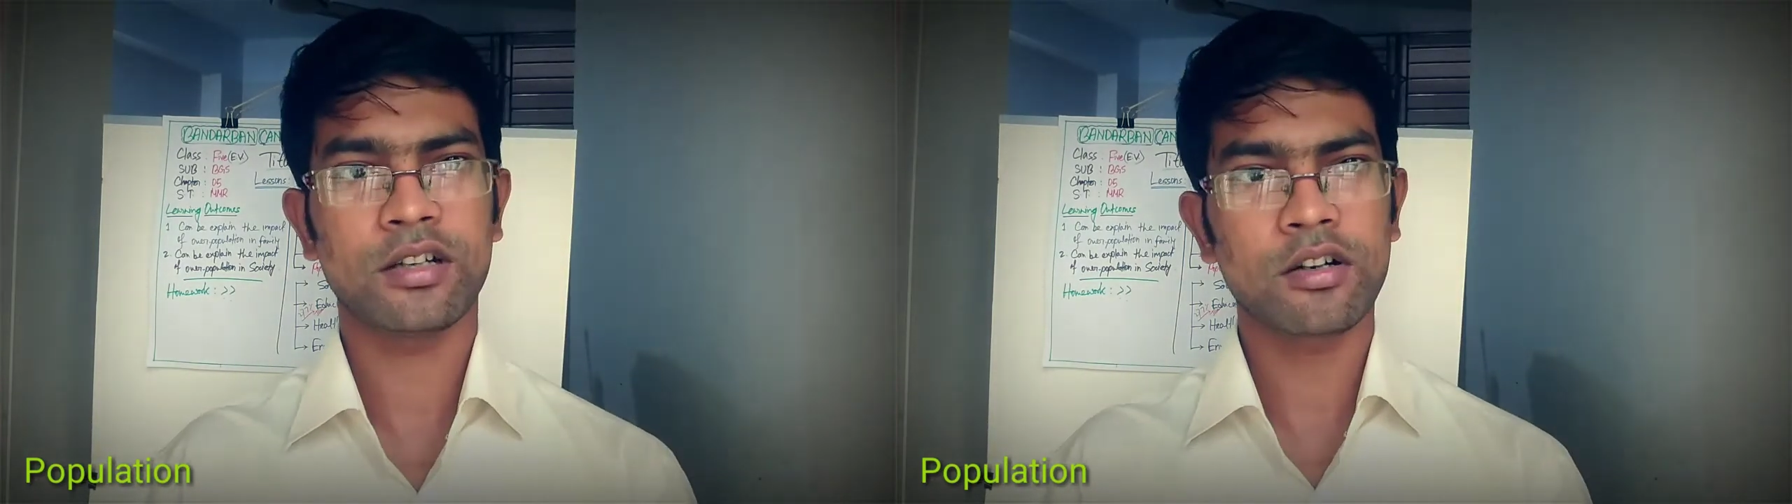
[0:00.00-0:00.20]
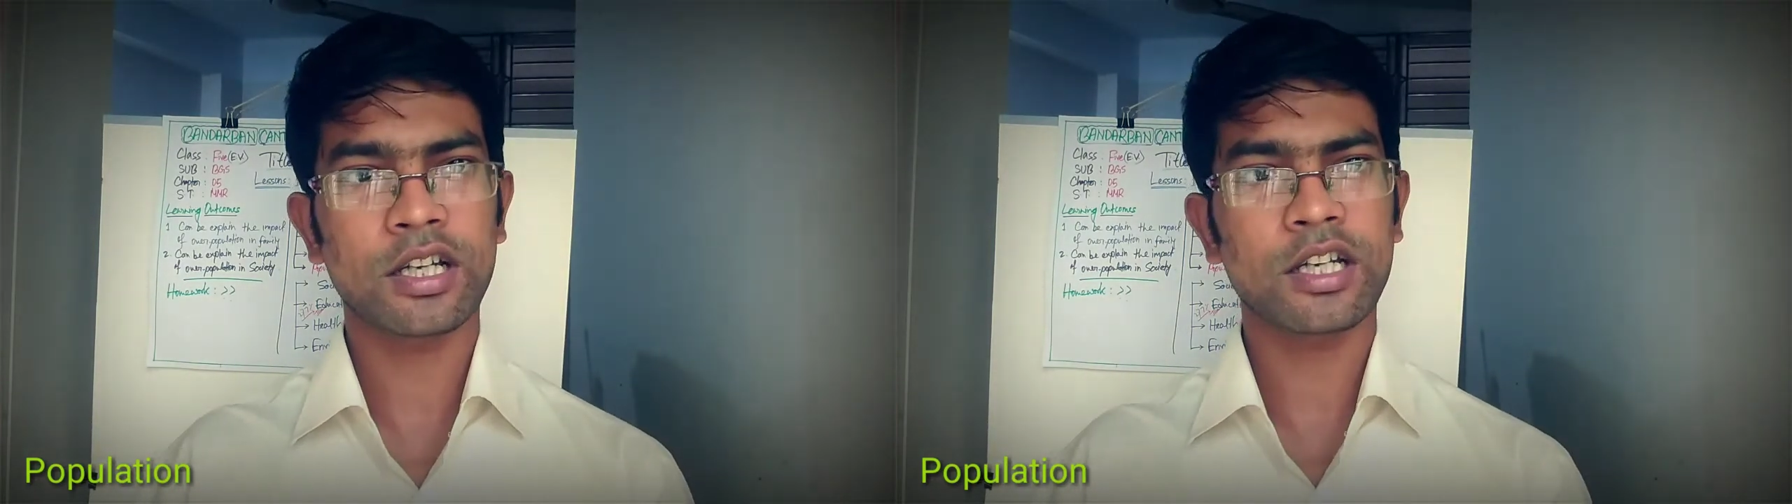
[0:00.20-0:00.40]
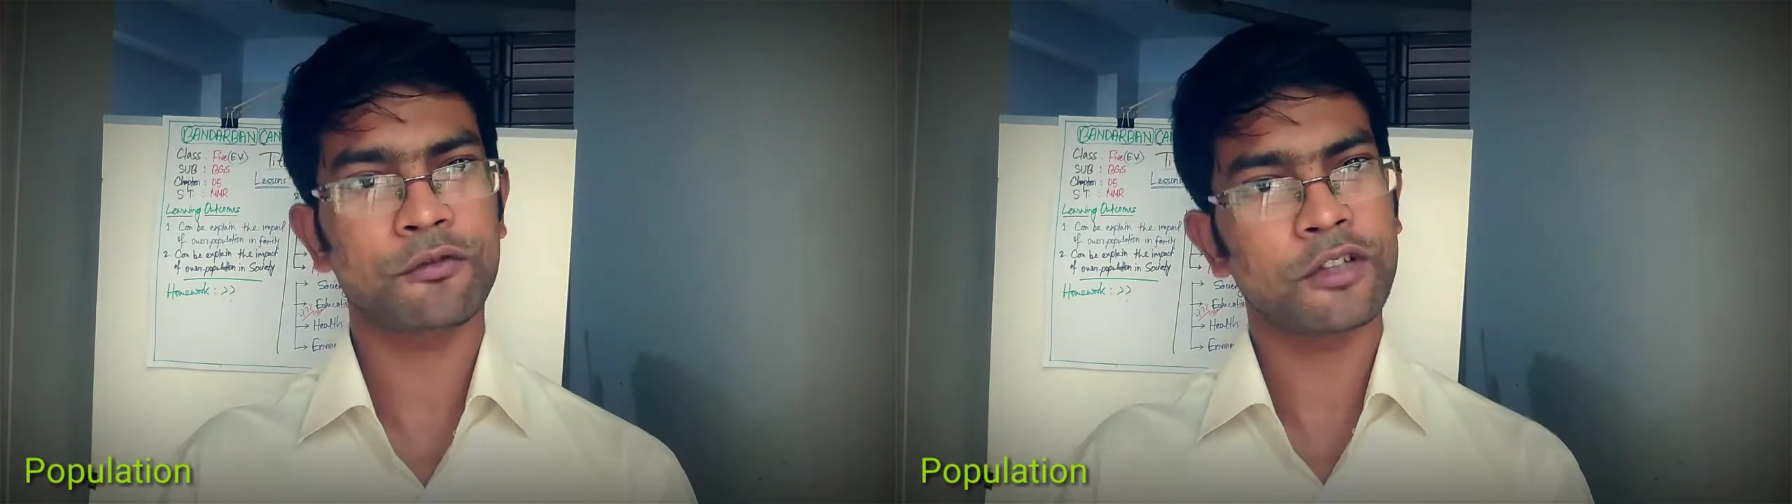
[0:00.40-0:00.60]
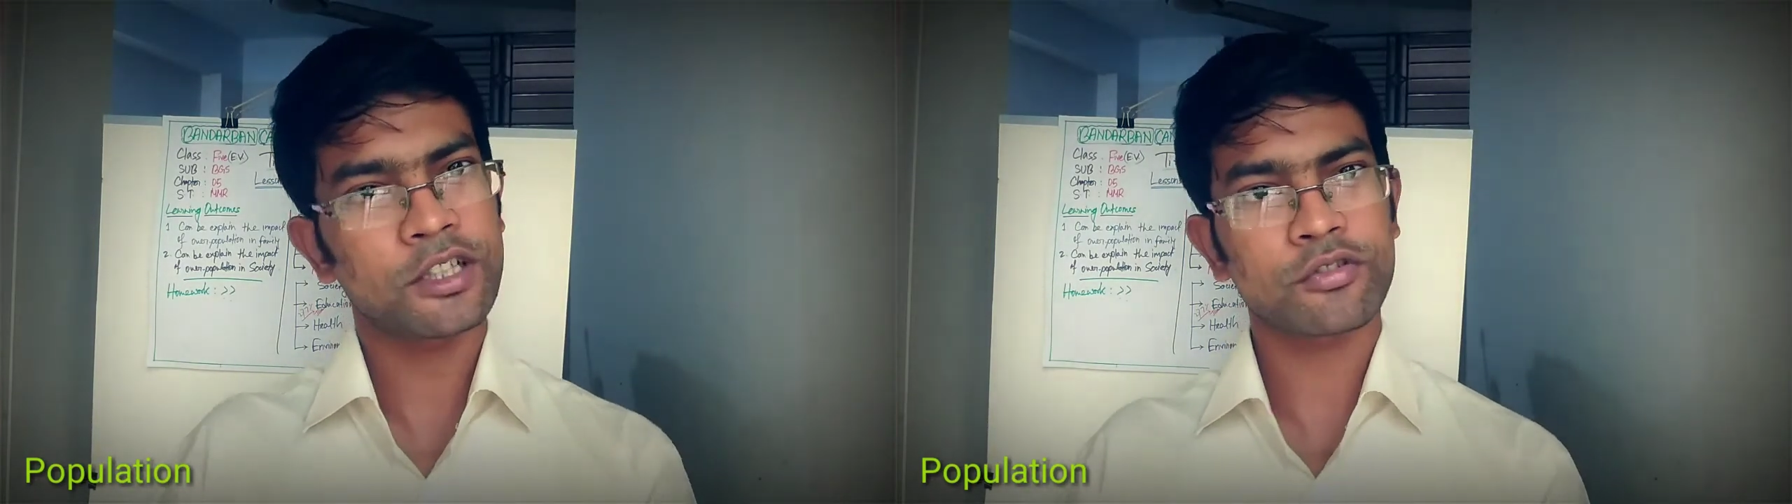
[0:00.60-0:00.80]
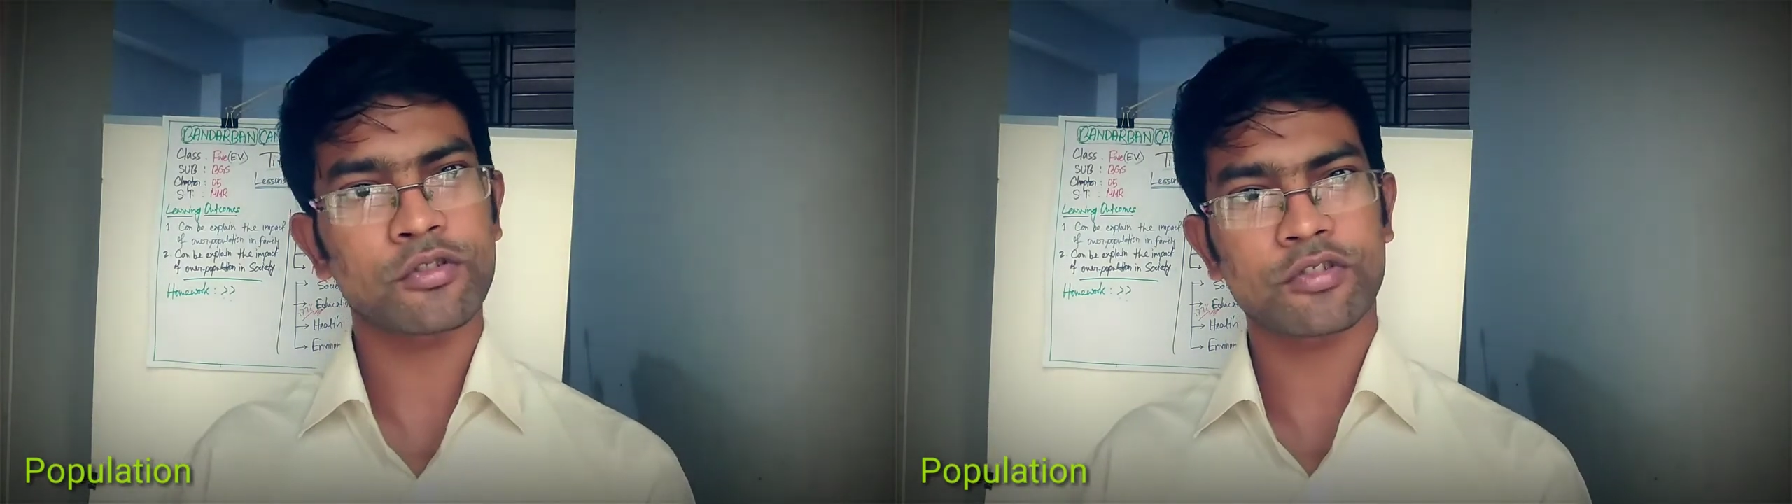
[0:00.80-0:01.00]
Okay, what
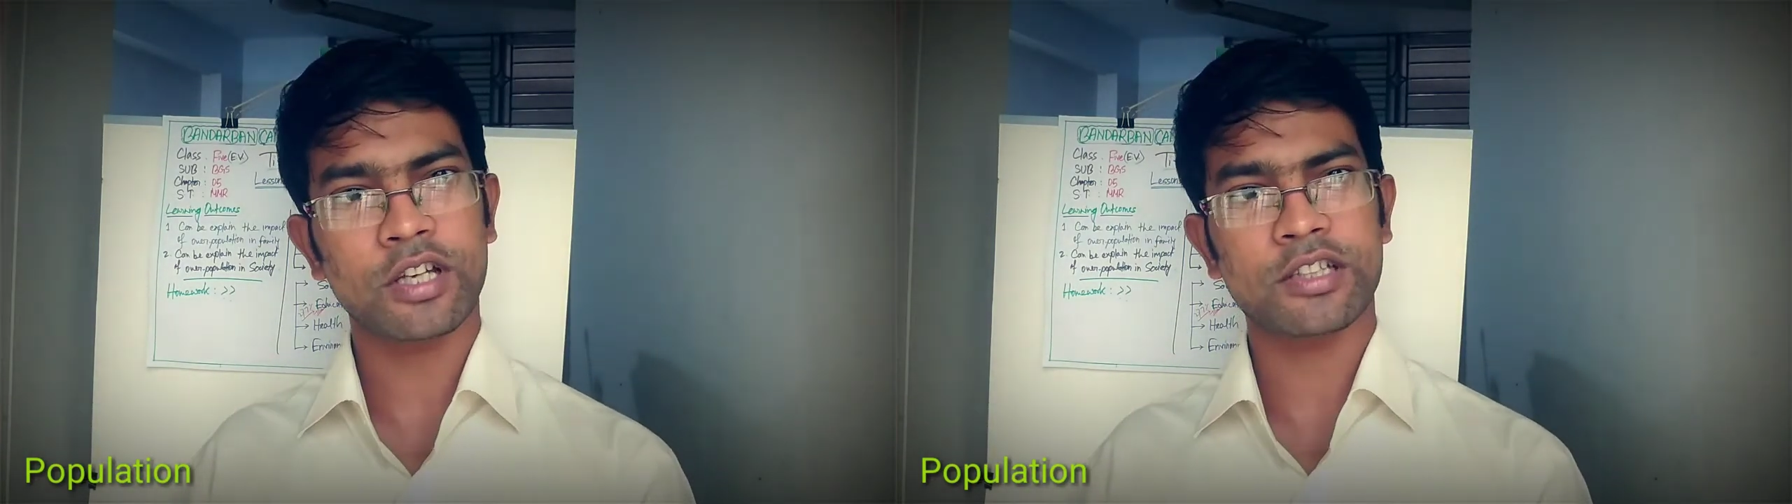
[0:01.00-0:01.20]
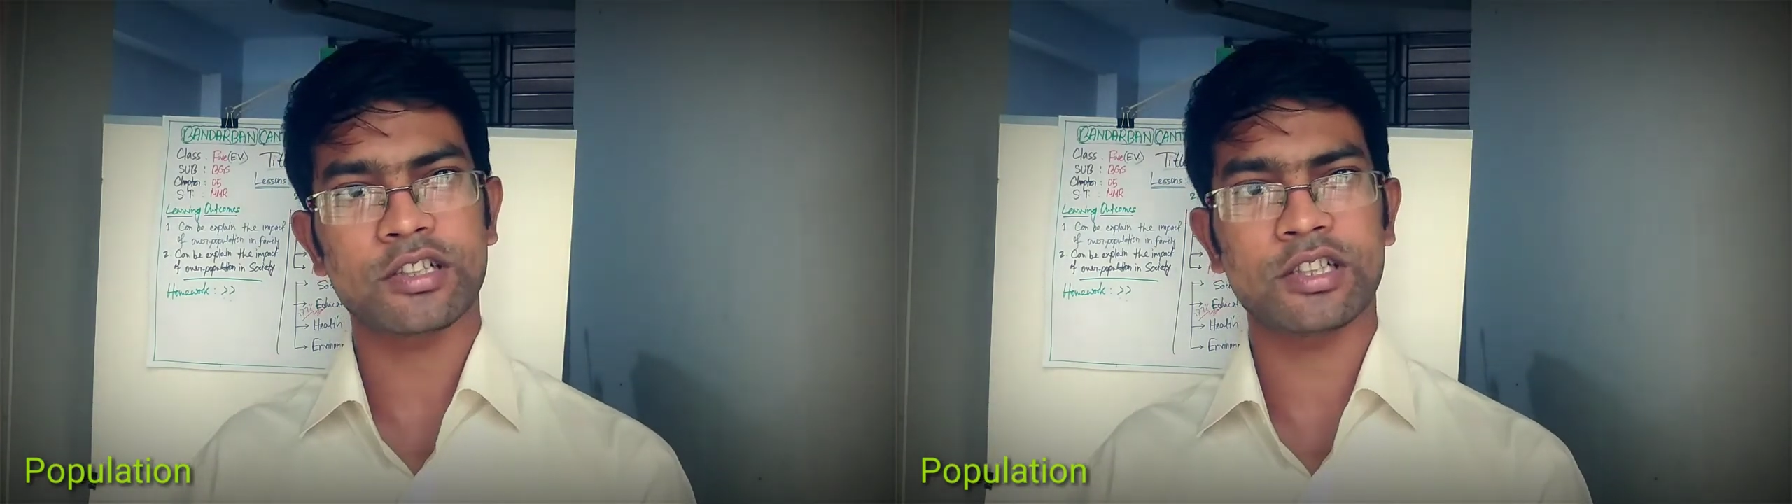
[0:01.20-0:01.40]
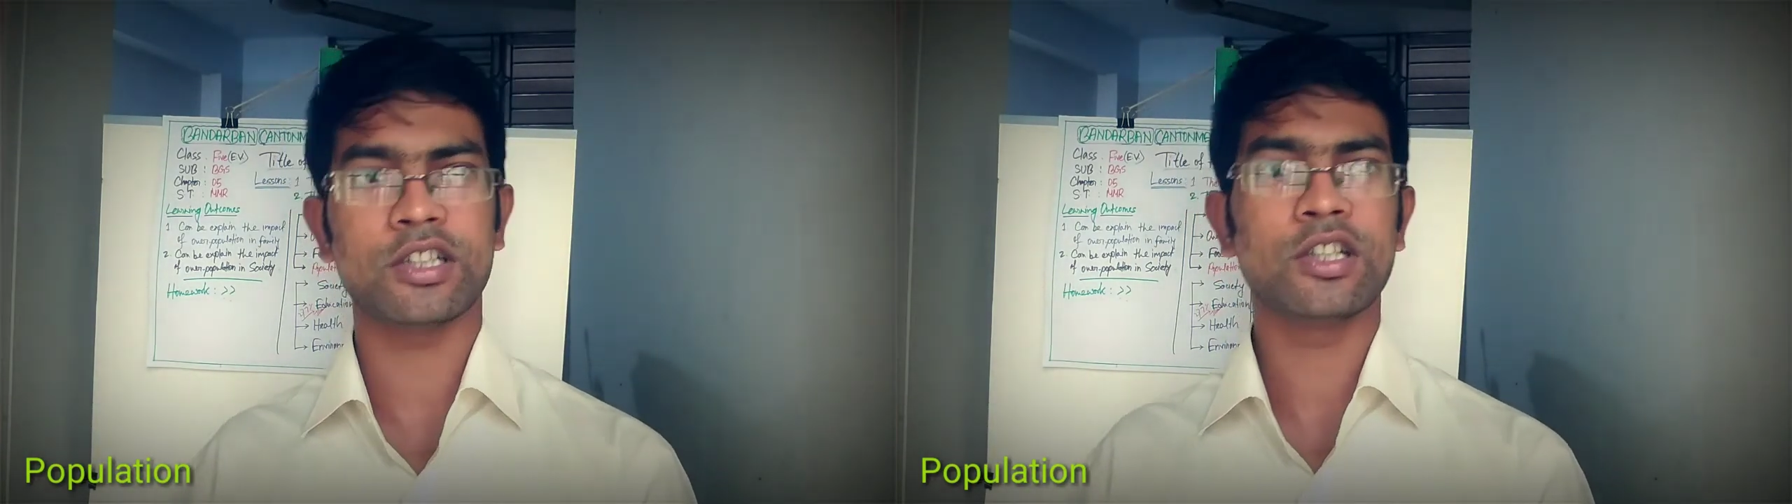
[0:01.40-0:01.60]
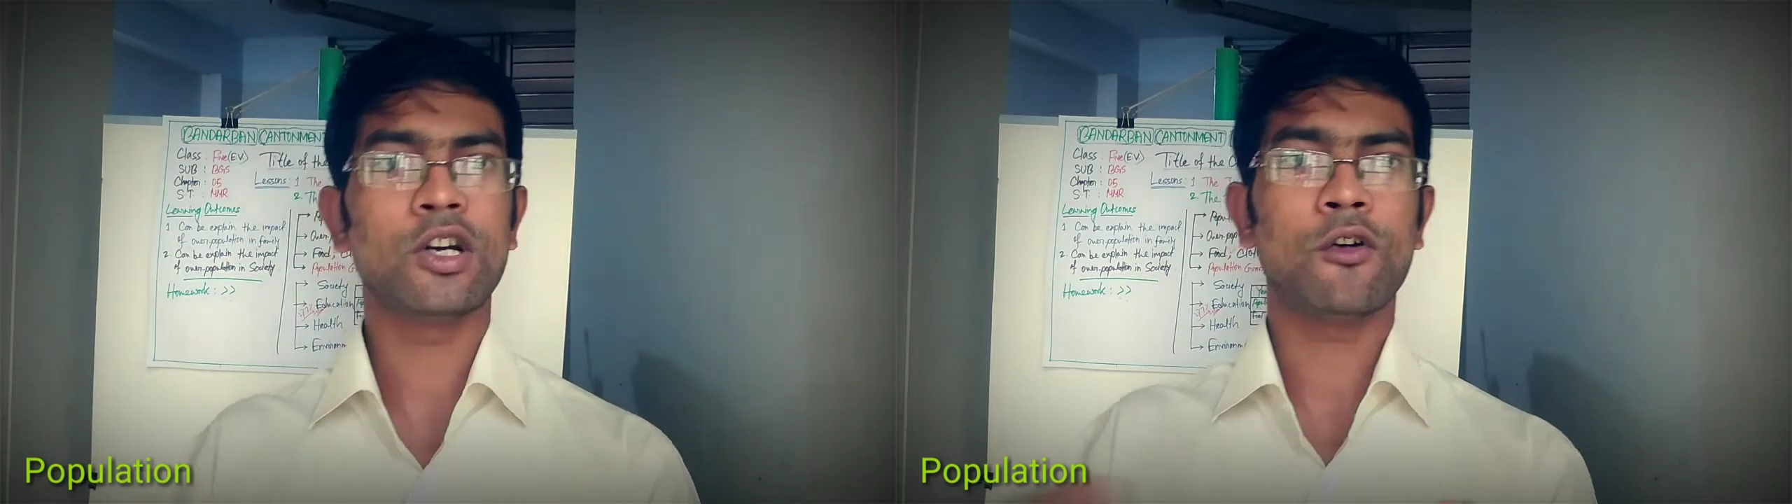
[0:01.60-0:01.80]
is society?